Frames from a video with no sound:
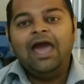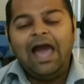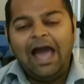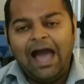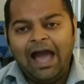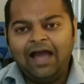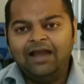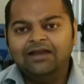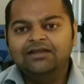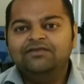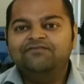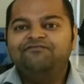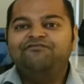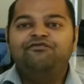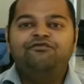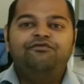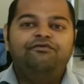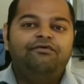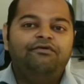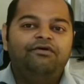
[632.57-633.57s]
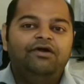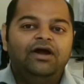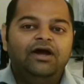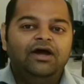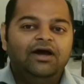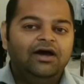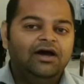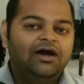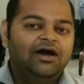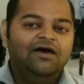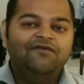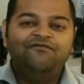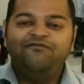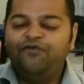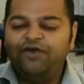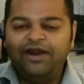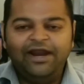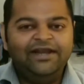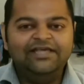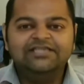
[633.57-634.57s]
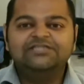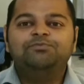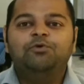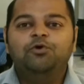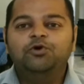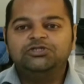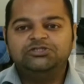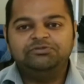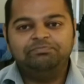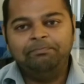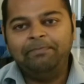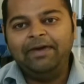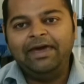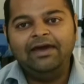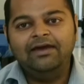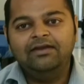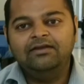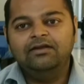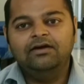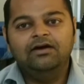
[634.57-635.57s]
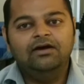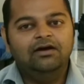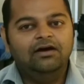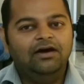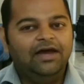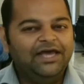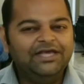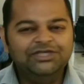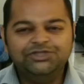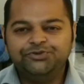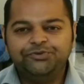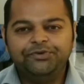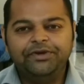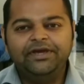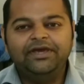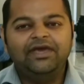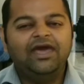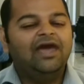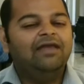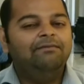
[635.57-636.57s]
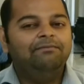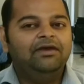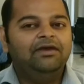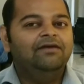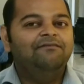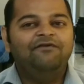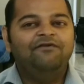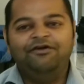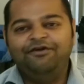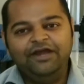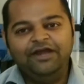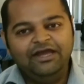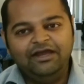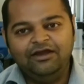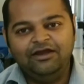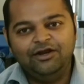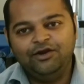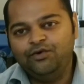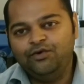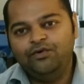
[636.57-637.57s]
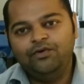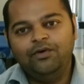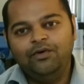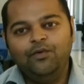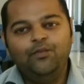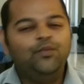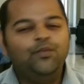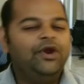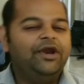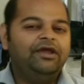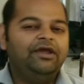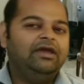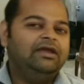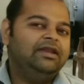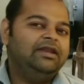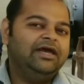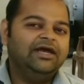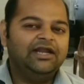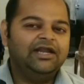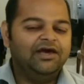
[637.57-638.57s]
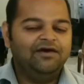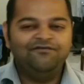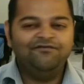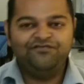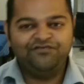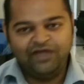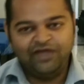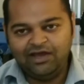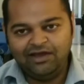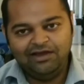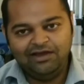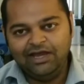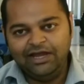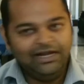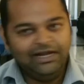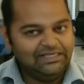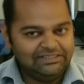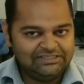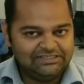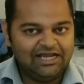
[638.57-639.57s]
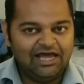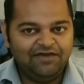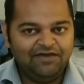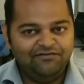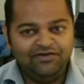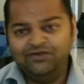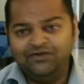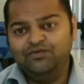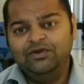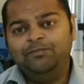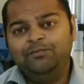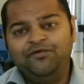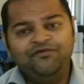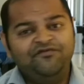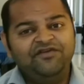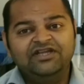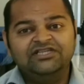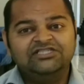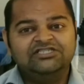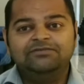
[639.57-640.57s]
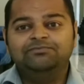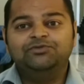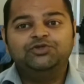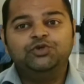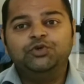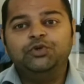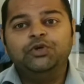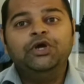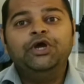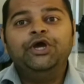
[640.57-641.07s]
And for any sportsman, injury can be a very very negative thing in his life. It will prevent him to